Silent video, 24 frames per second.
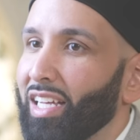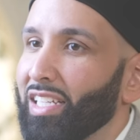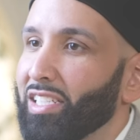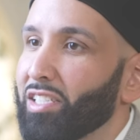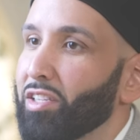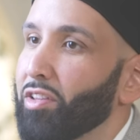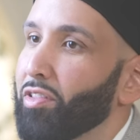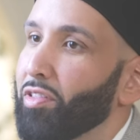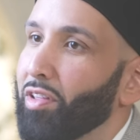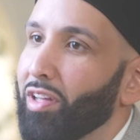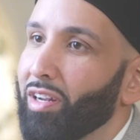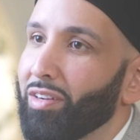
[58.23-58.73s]
Has
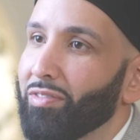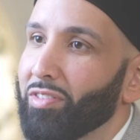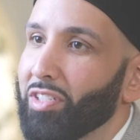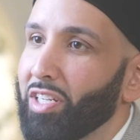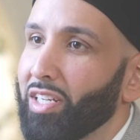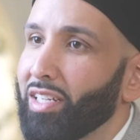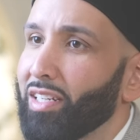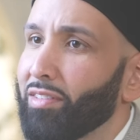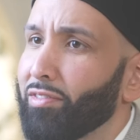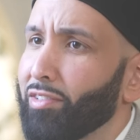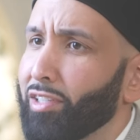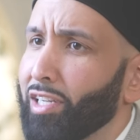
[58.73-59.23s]
the thought of
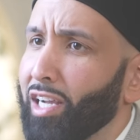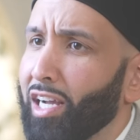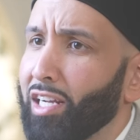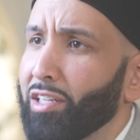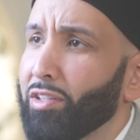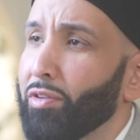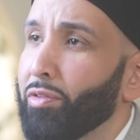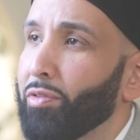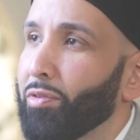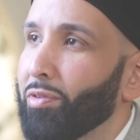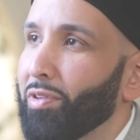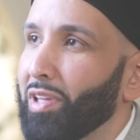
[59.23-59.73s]
Jannah ever gotten
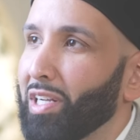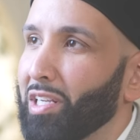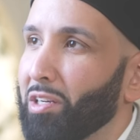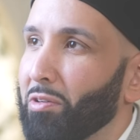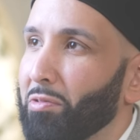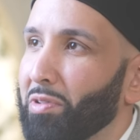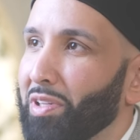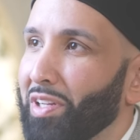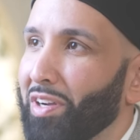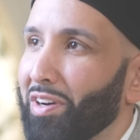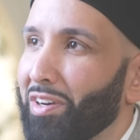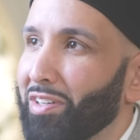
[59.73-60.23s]
you through like a
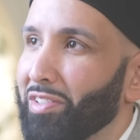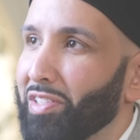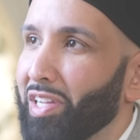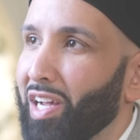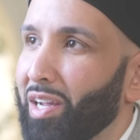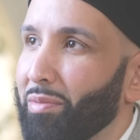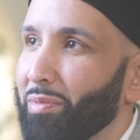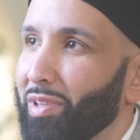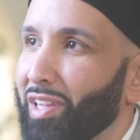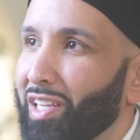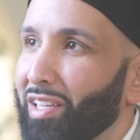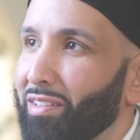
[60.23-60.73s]
really hard
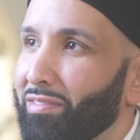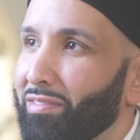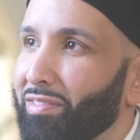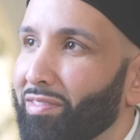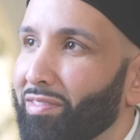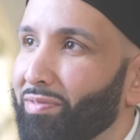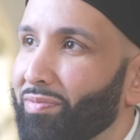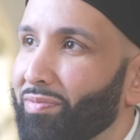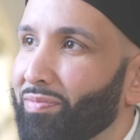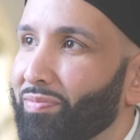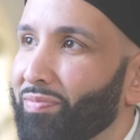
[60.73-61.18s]
time in life?